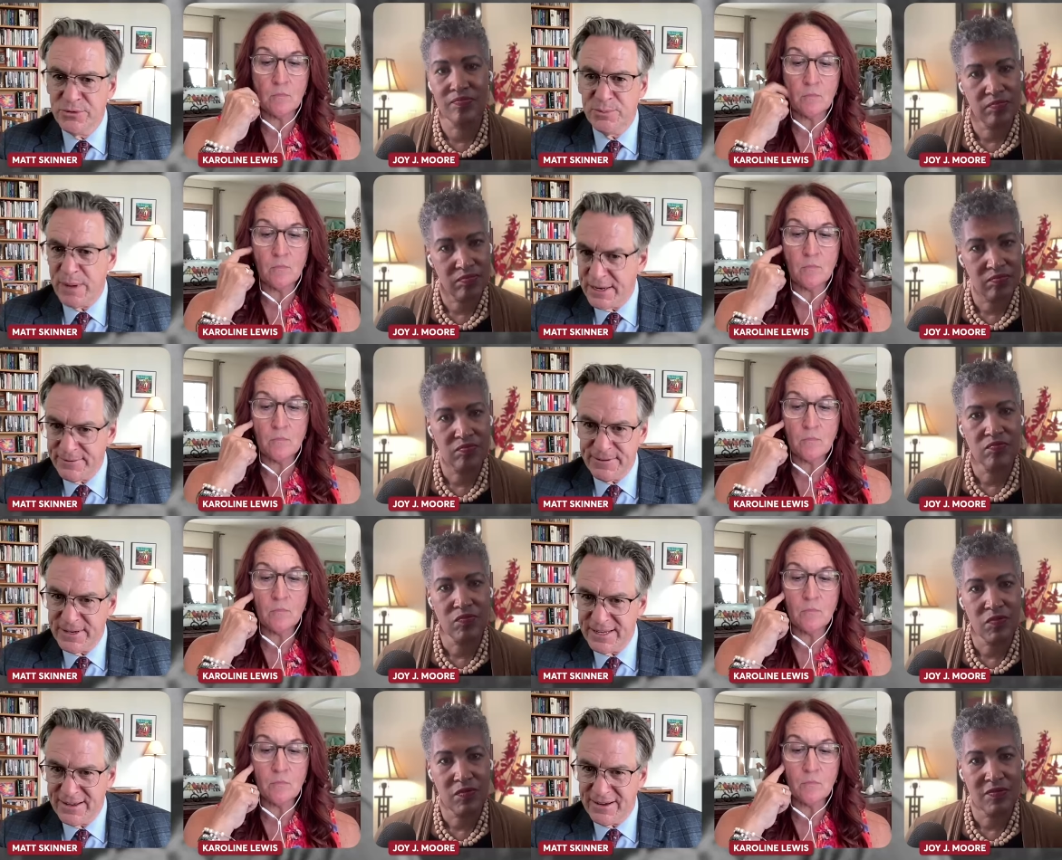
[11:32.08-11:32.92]

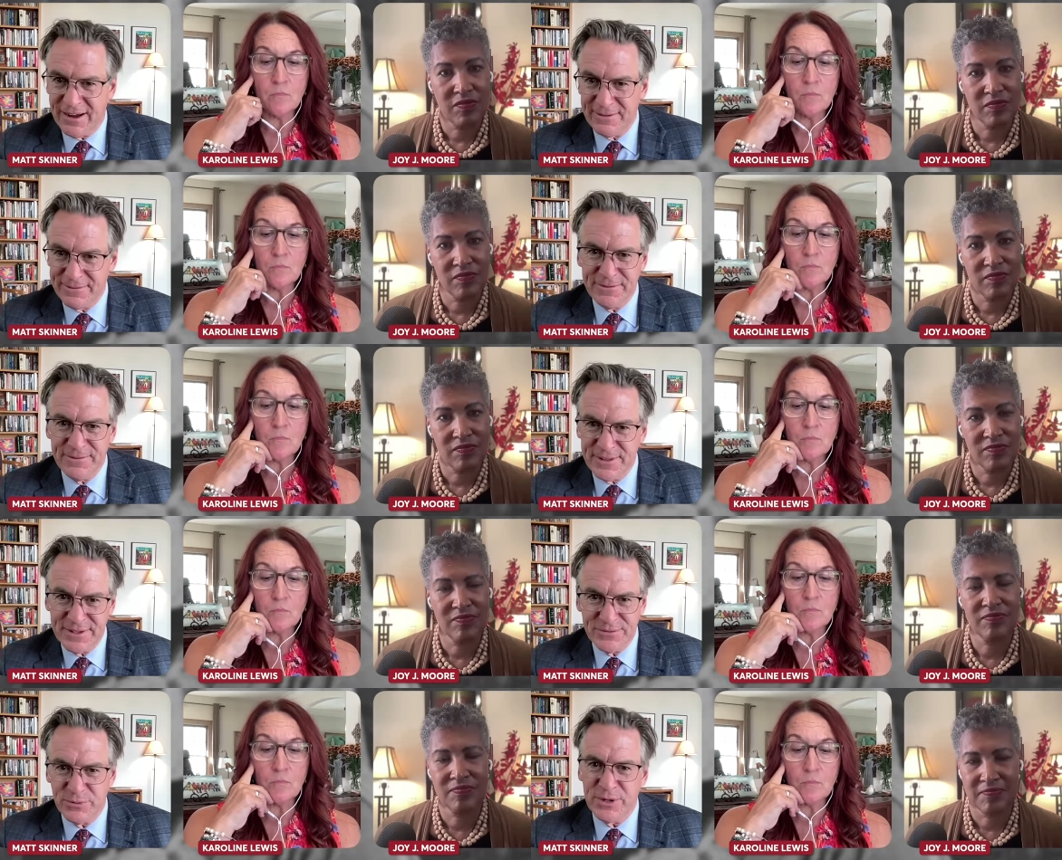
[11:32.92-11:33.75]
Speaker 1: benefiting off of
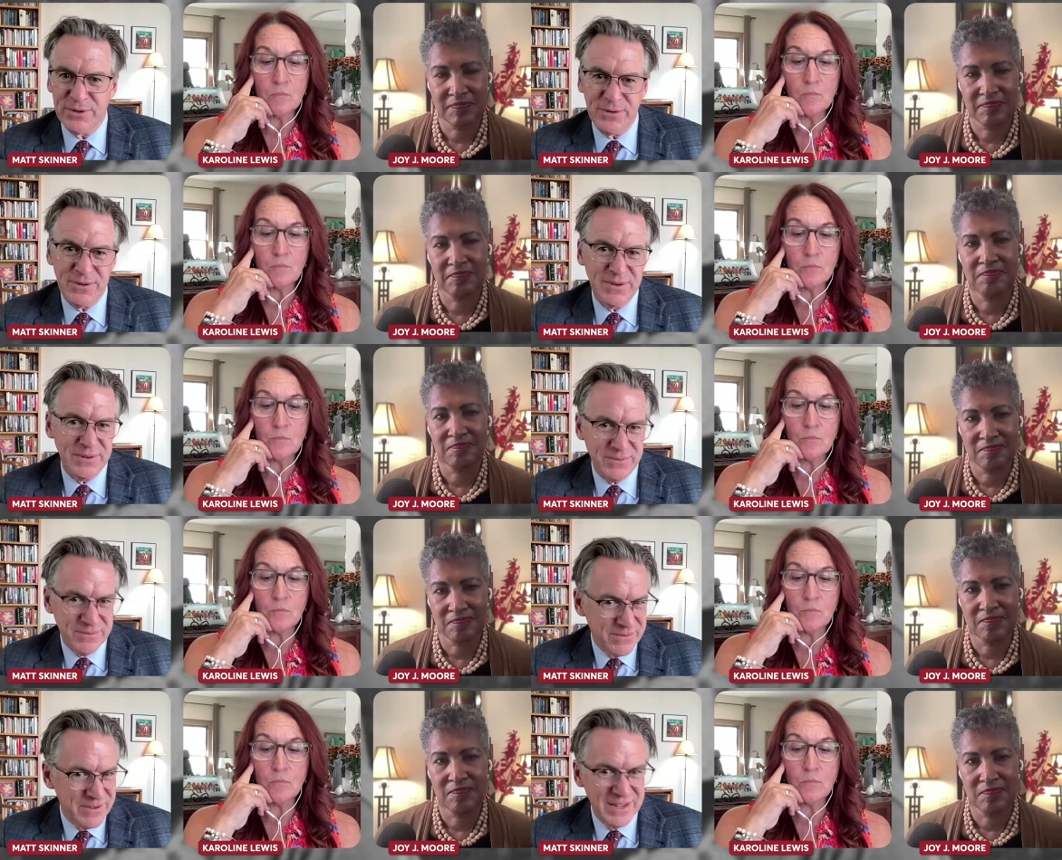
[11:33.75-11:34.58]
this? What
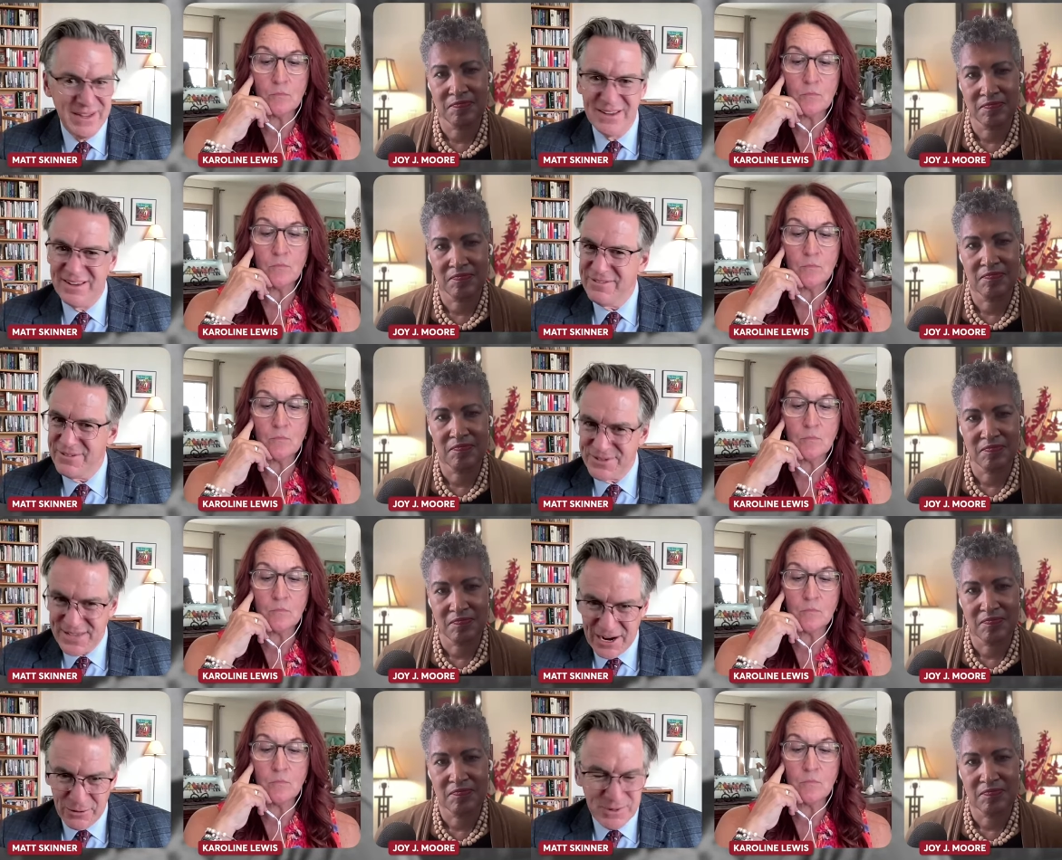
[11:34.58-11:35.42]
what
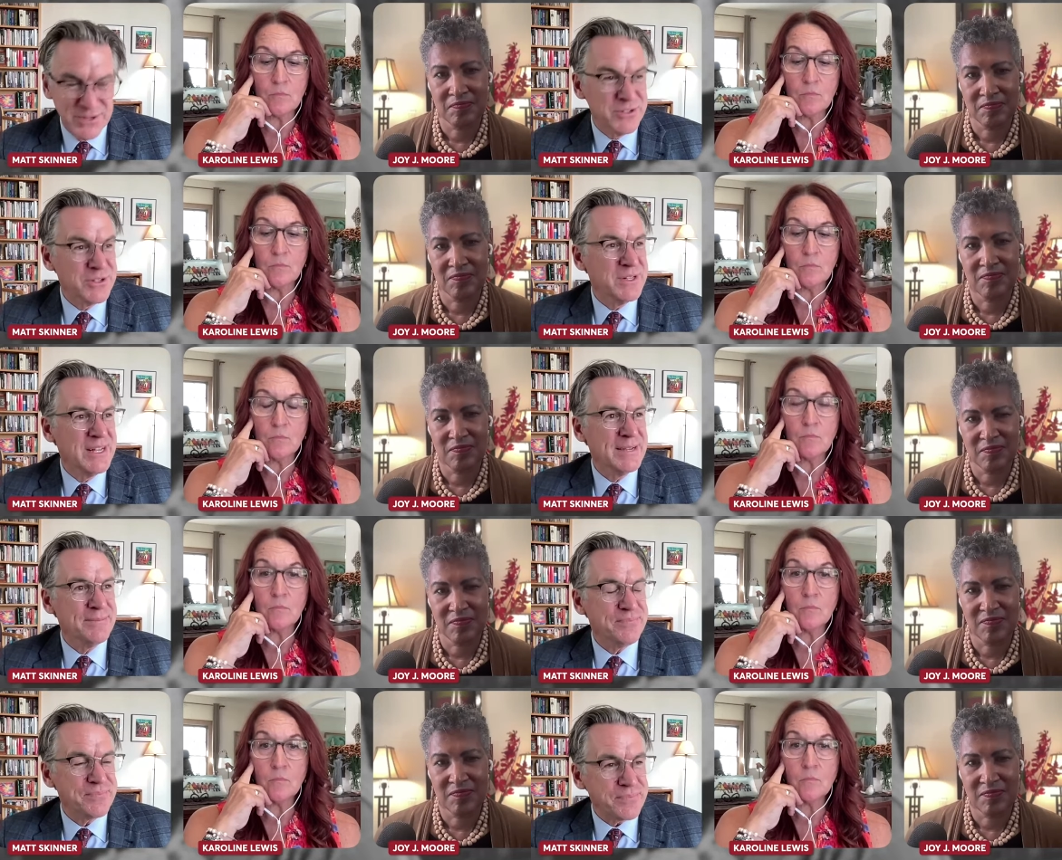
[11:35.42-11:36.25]
does outreach look
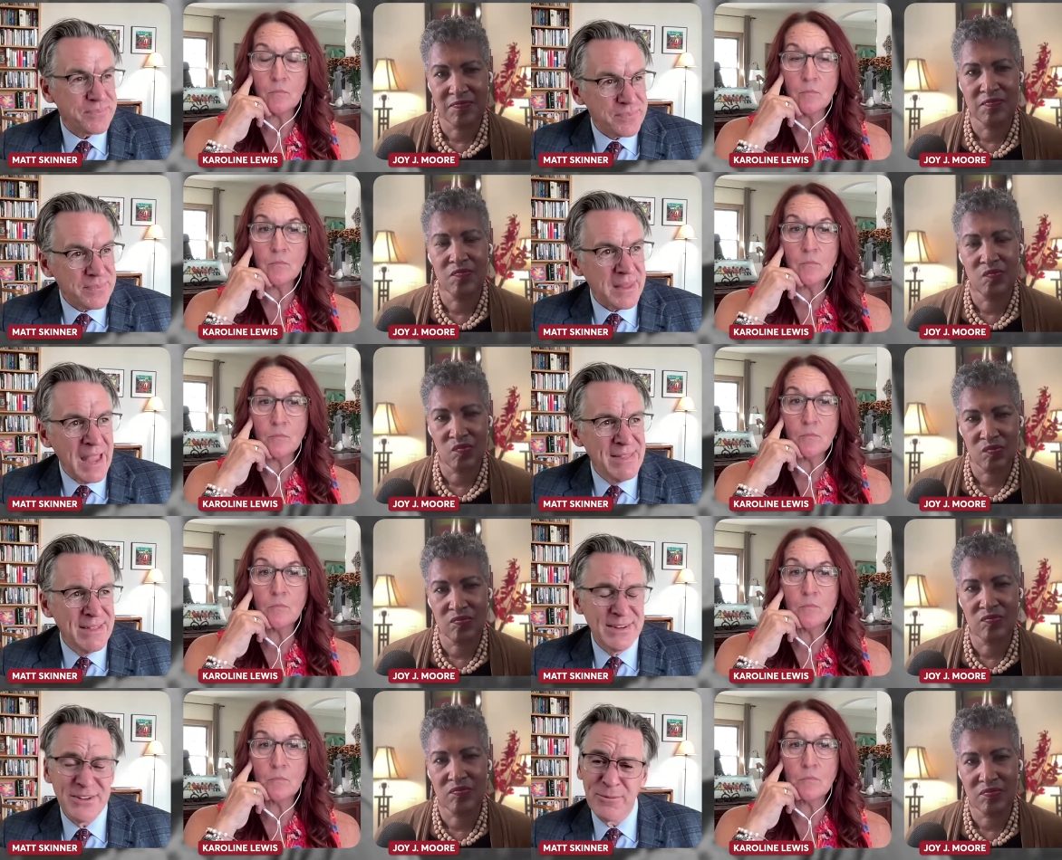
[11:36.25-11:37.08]
like? And
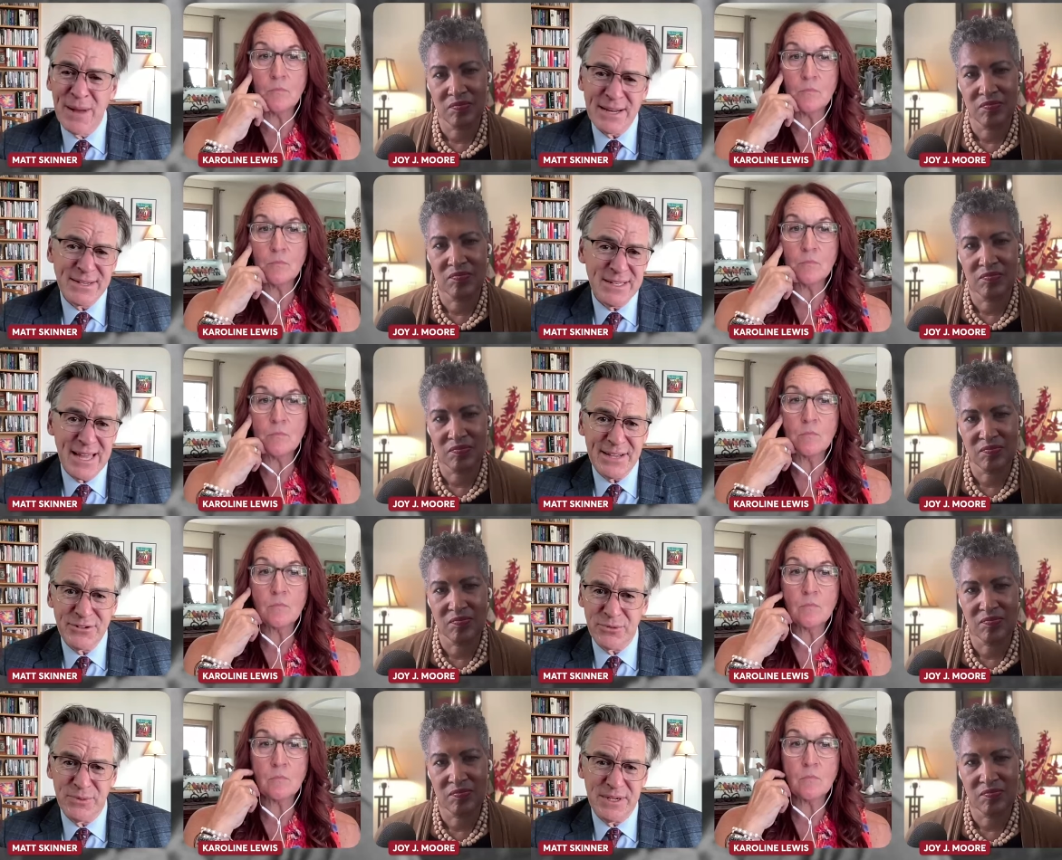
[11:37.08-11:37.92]
then to go back to
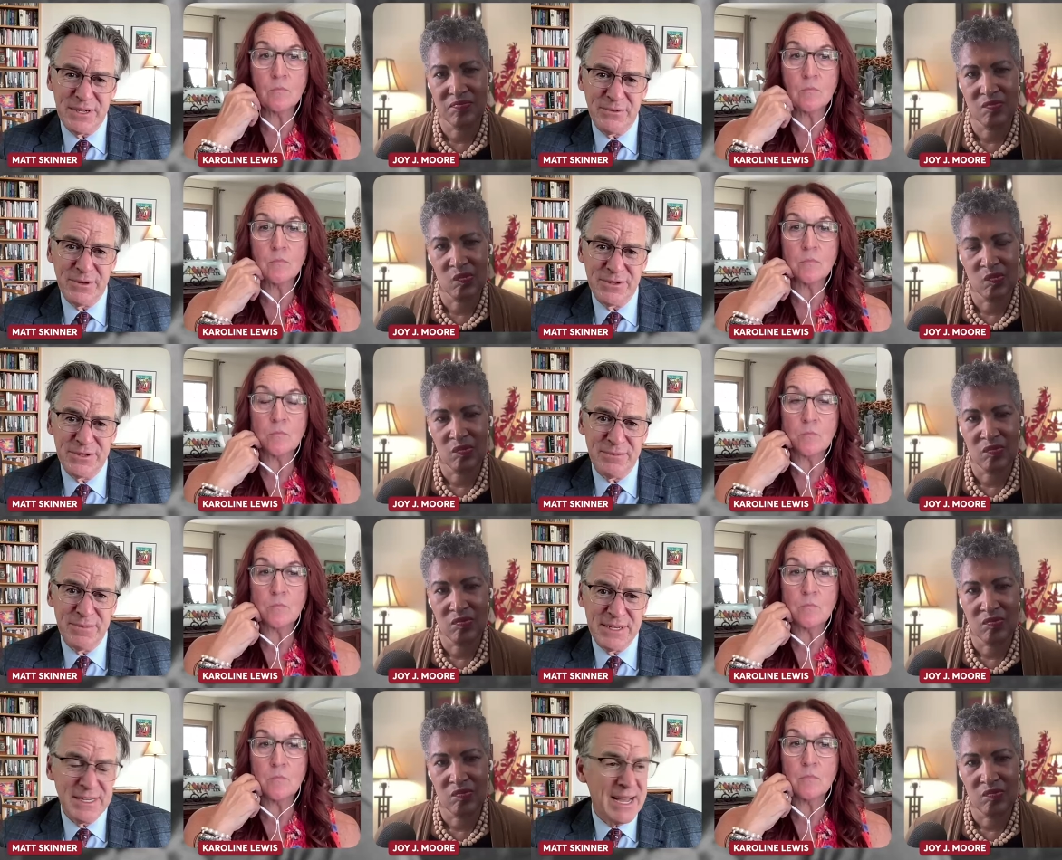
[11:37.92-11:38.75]
last week, what does it
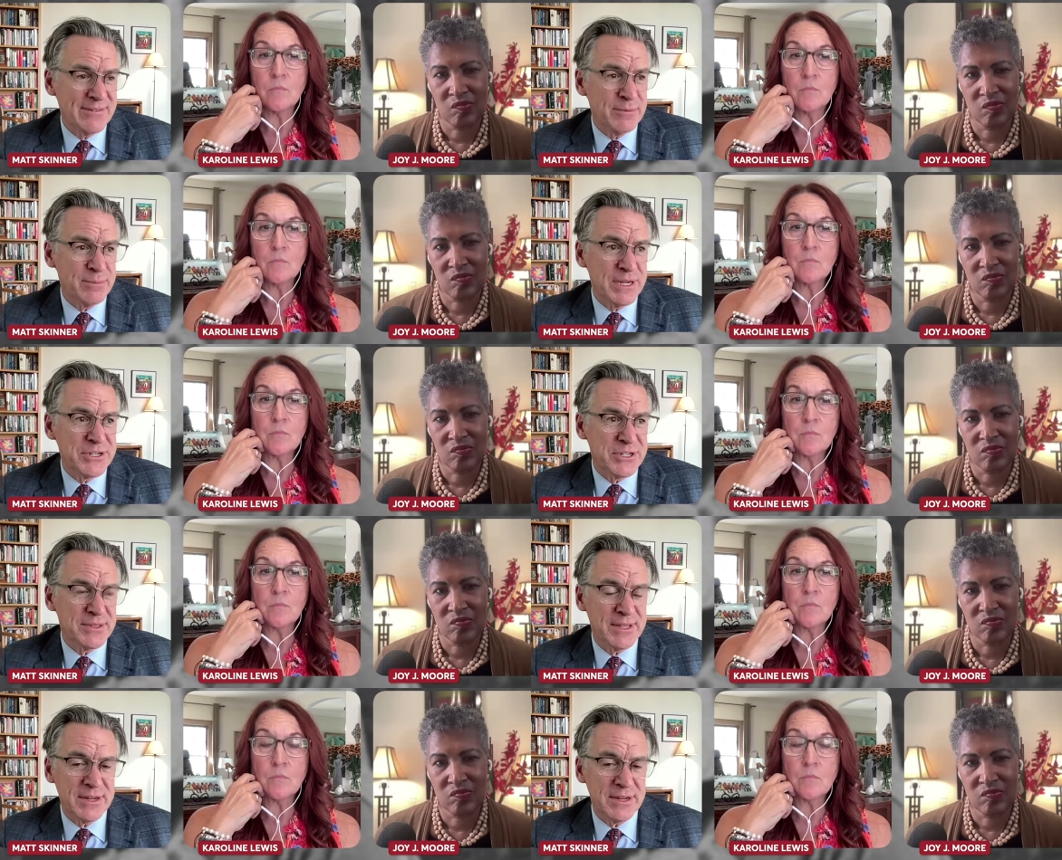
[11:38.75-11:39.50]
mean to have a budget that